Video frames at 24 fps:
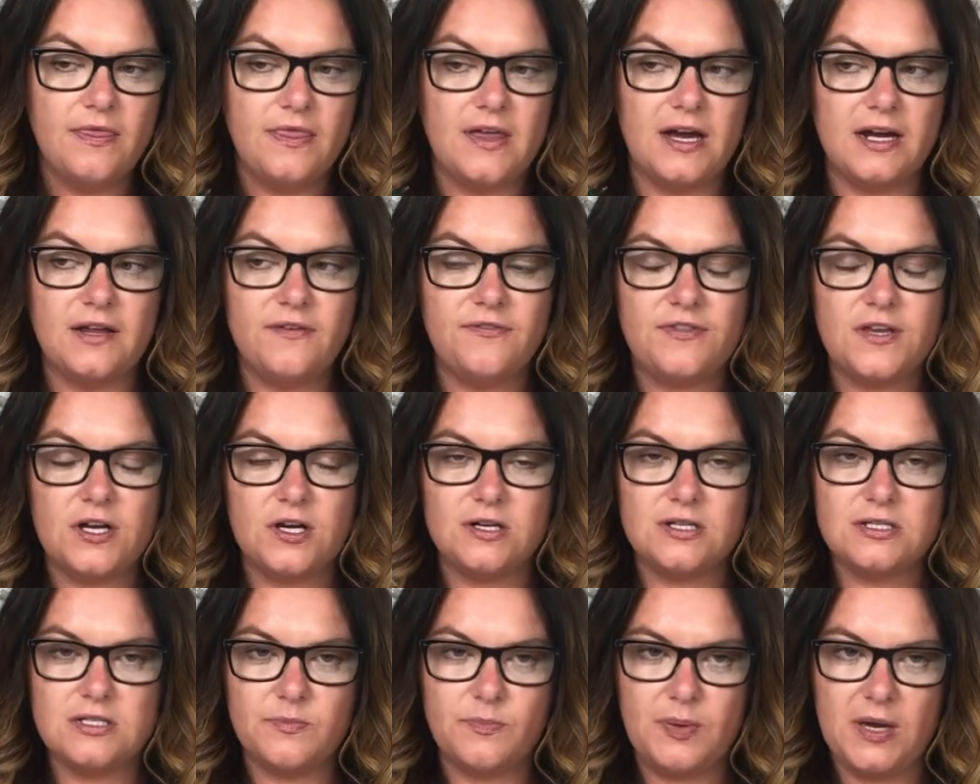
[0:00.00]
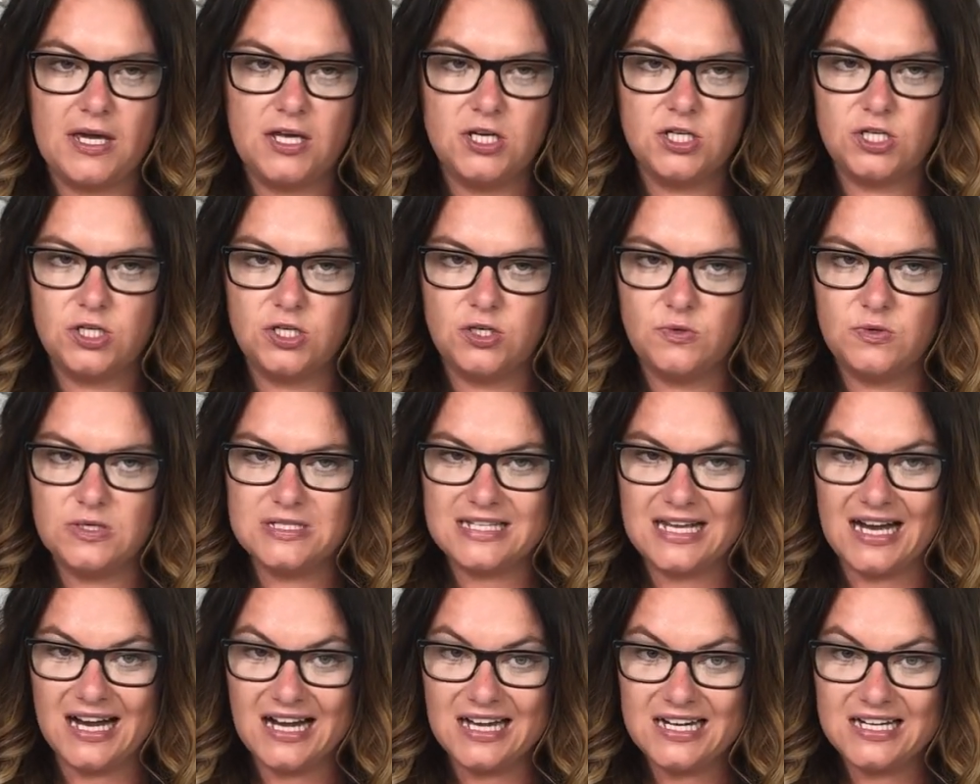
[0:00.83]
that if there is a patient who
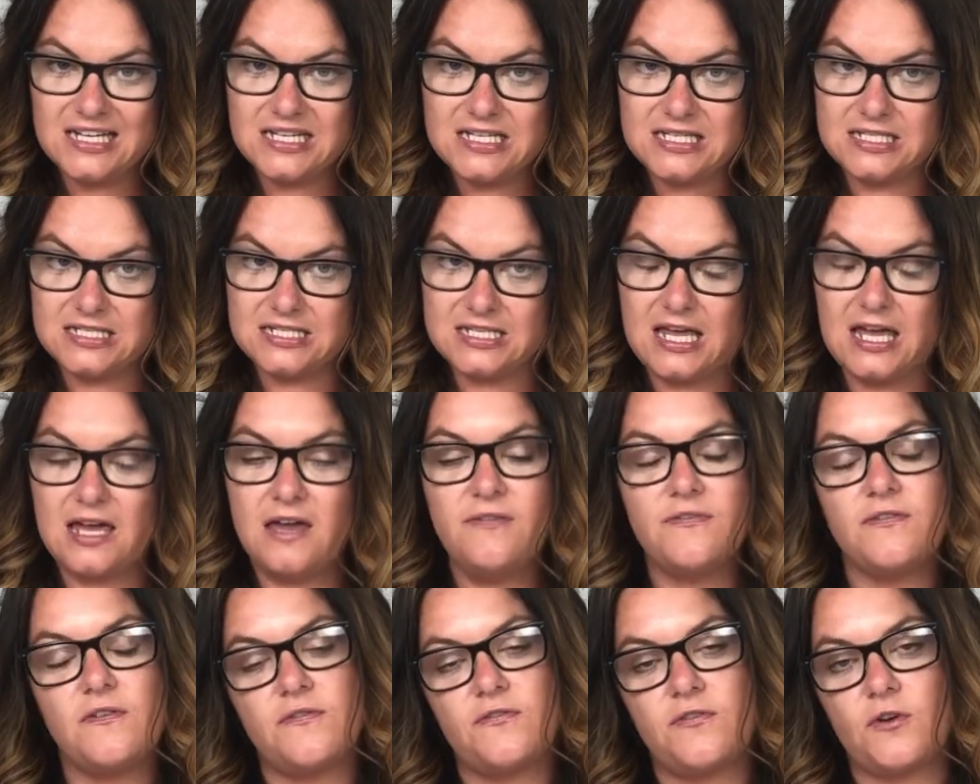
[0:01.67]
is unsafe